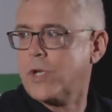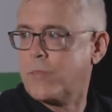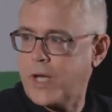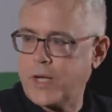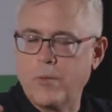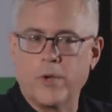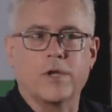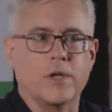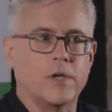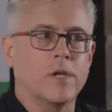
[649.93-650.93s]
about how we
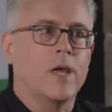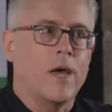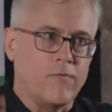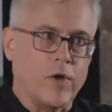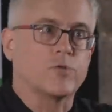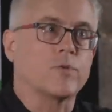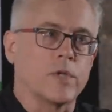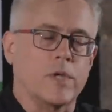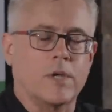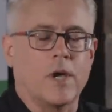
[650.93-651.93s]
could
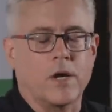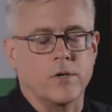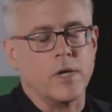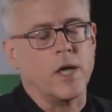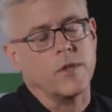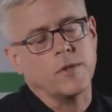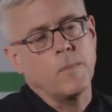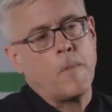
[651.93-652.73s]
eventually conquer death.